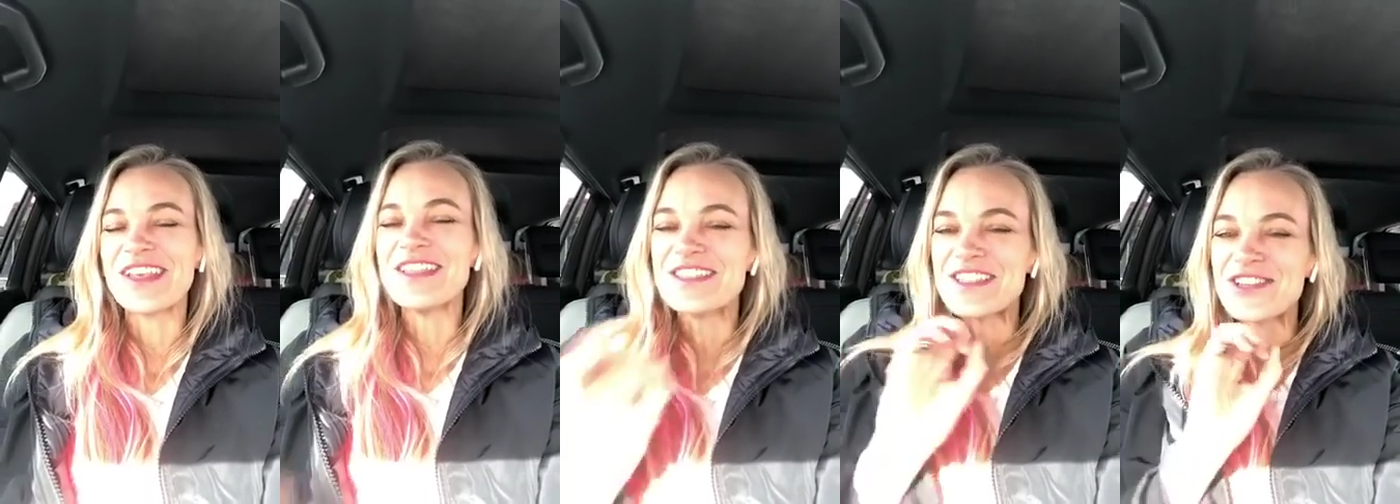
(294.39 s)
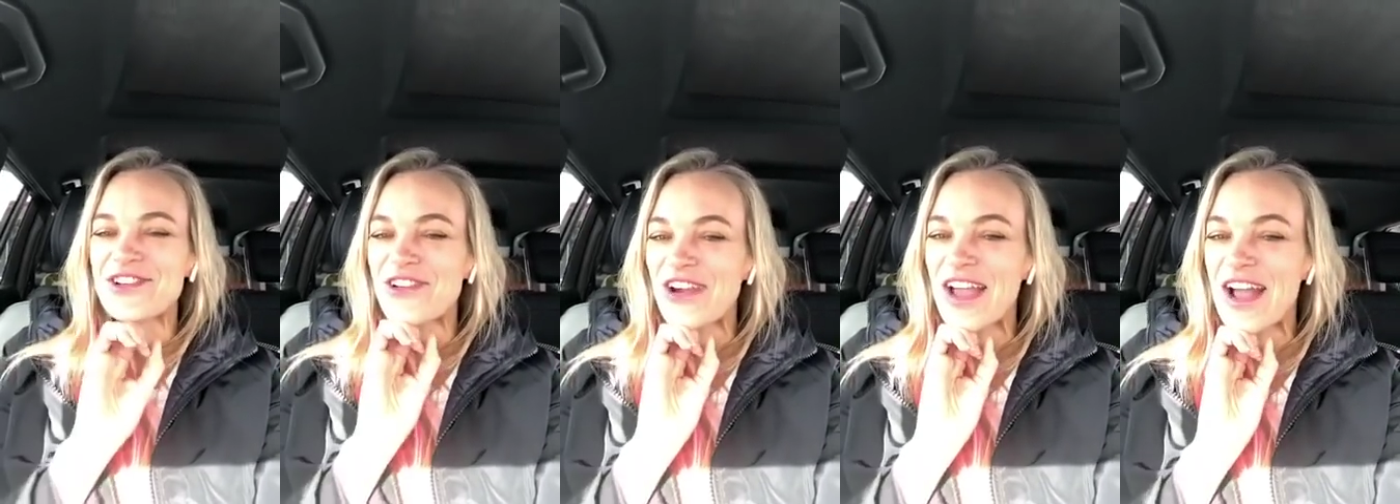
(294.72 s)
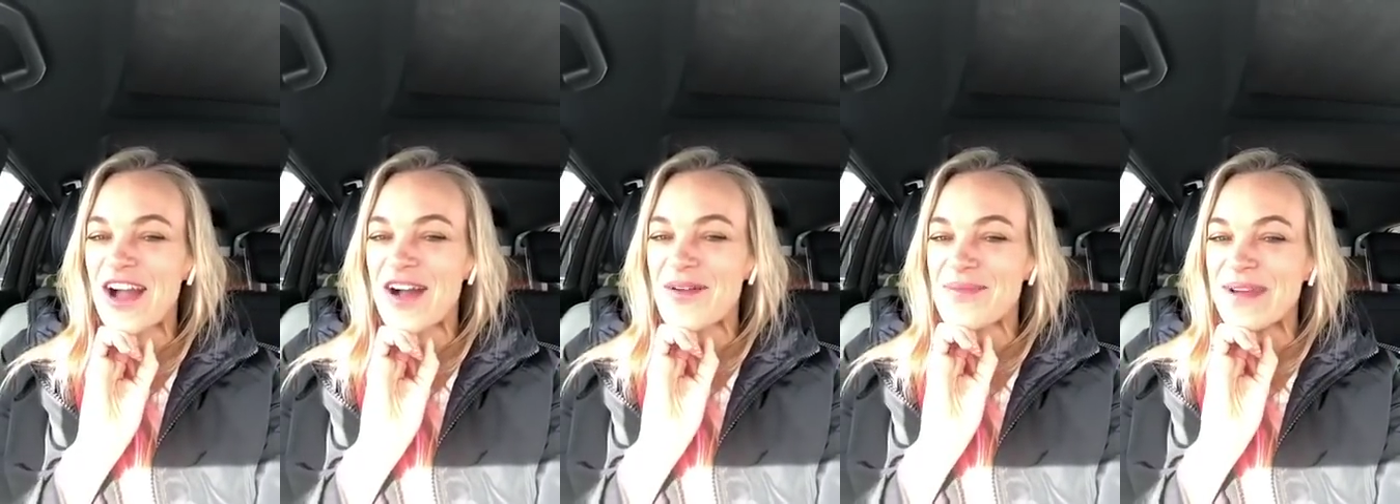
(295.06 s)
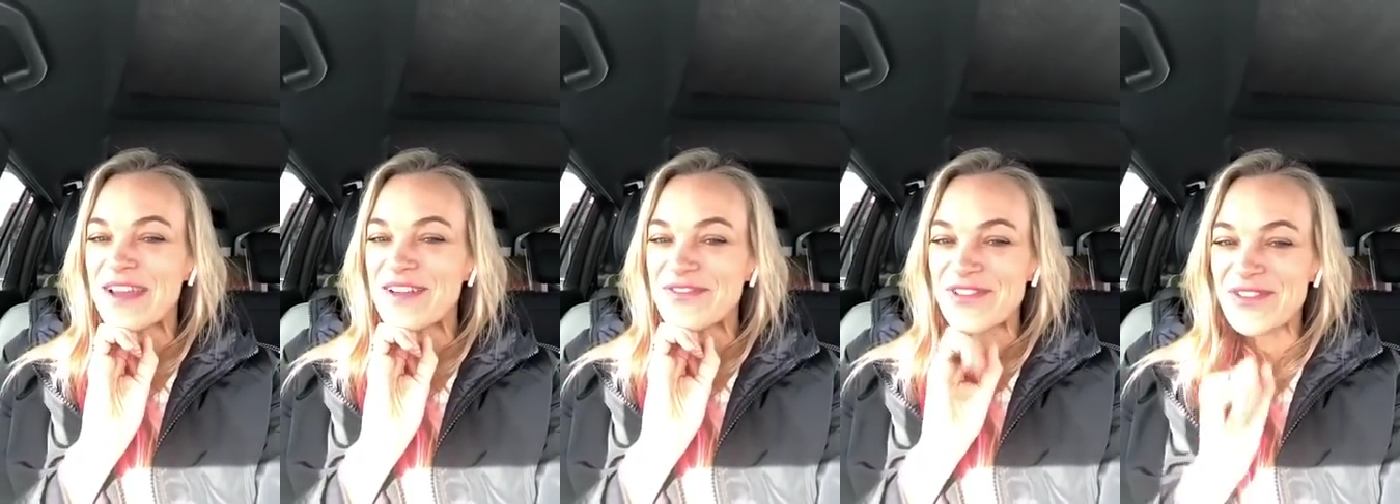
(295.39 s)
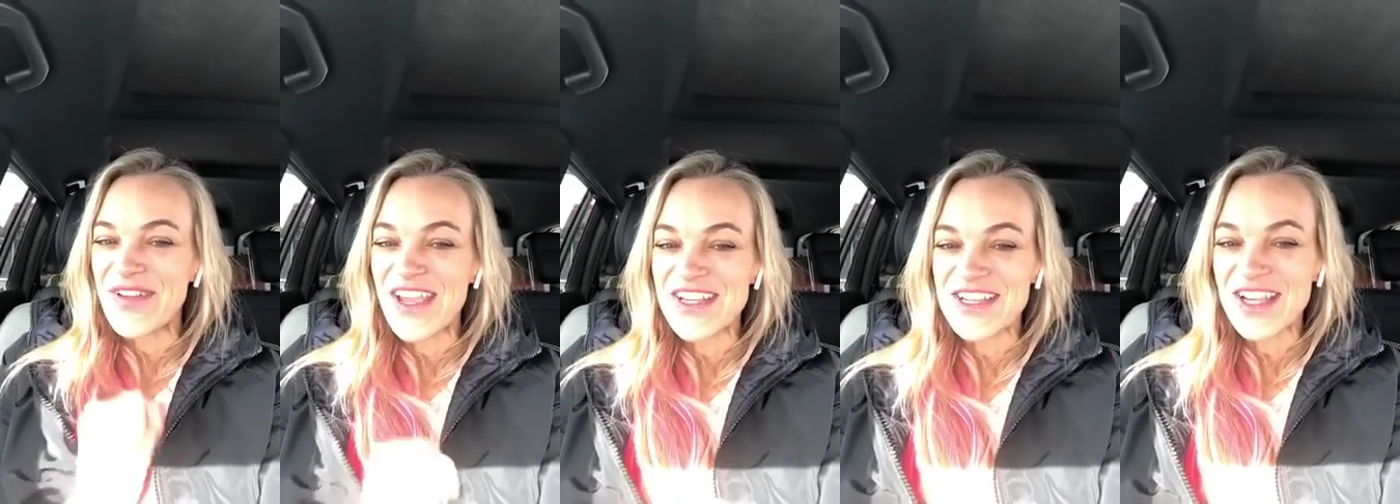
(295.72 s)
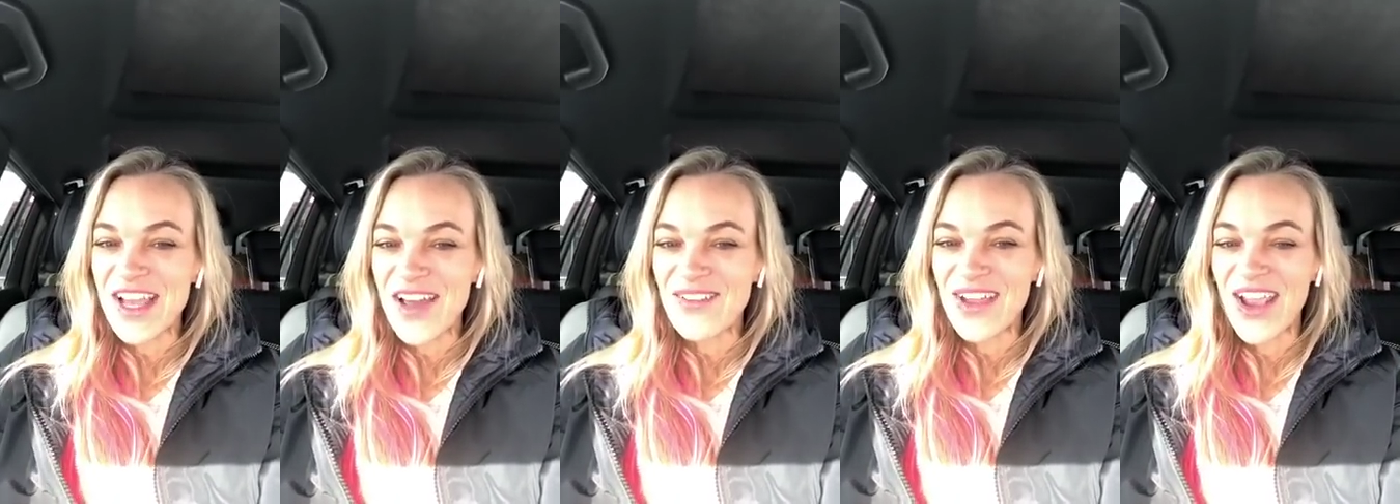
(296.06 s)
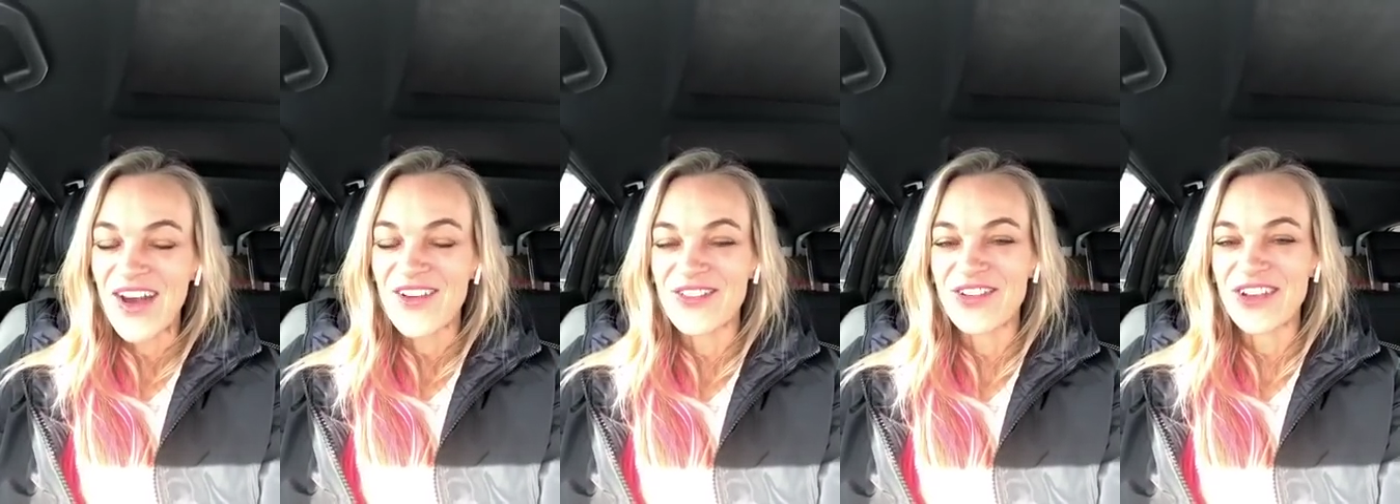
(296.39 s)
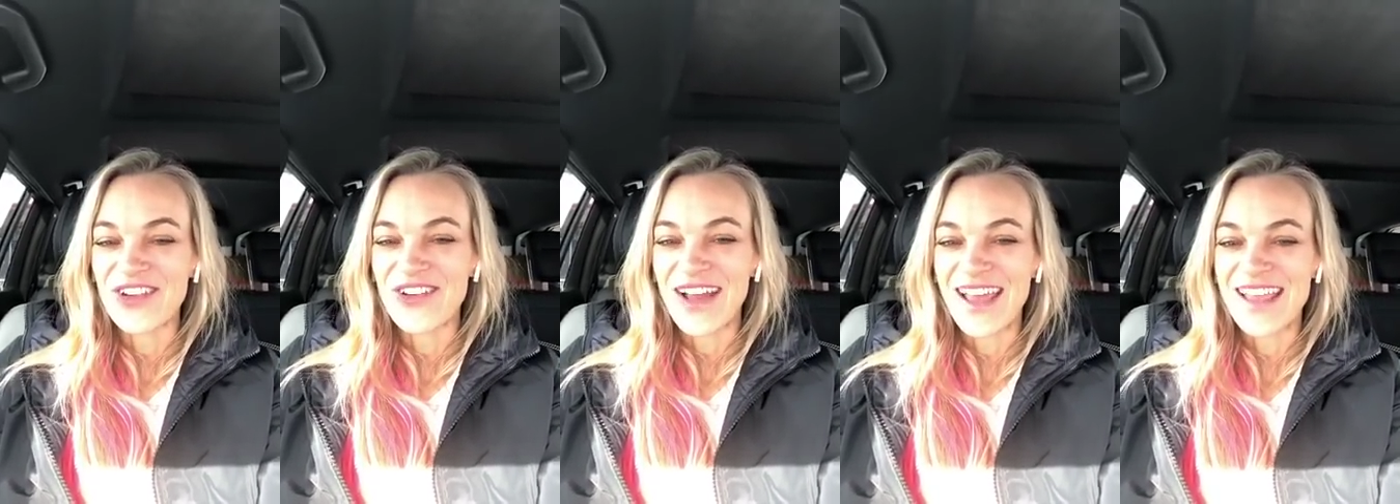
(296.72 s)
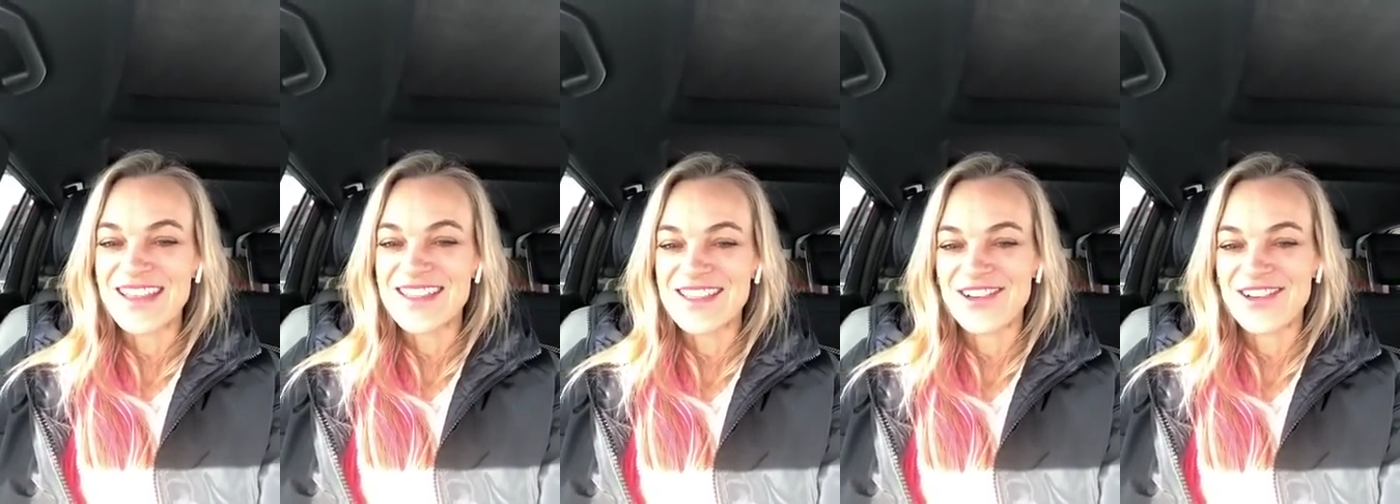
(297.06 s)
Instagram information coming out for you guys.